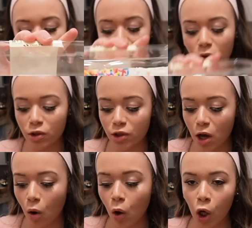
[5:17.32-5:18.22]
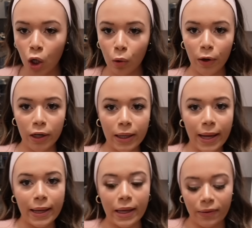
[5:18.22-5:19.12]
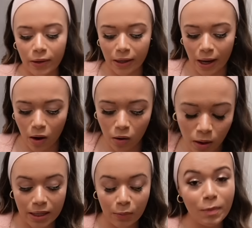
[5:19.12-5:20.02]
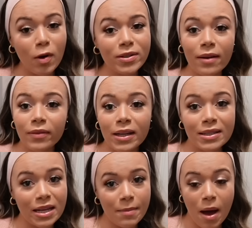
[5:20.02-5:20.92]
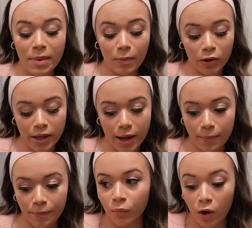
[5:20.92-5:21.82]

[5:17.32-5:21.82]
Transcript: sprinkles. So we're going to like even it out. And we're most definitely going to sing him happy birthday.